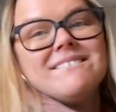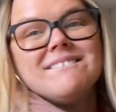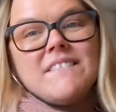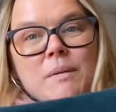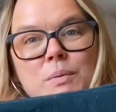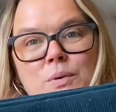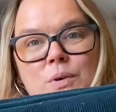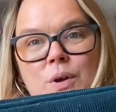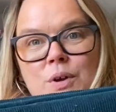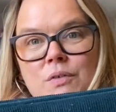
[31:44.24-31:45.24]
blue
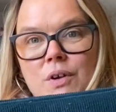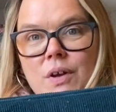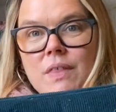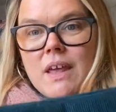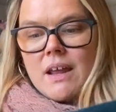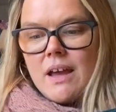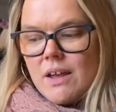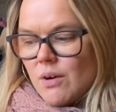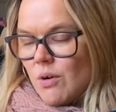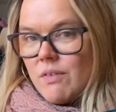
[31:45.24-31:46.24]
corduroy that
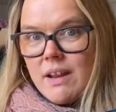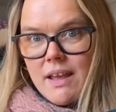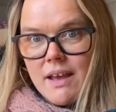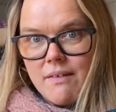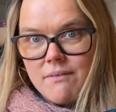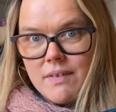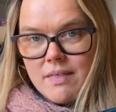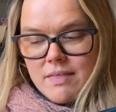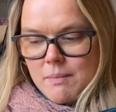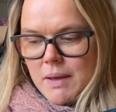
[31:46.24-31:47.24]
I already have
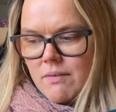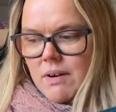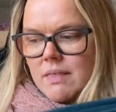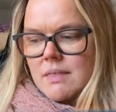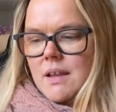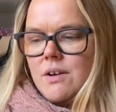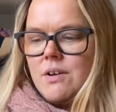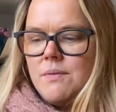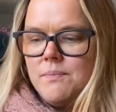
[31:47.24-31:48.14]
in the bag right there.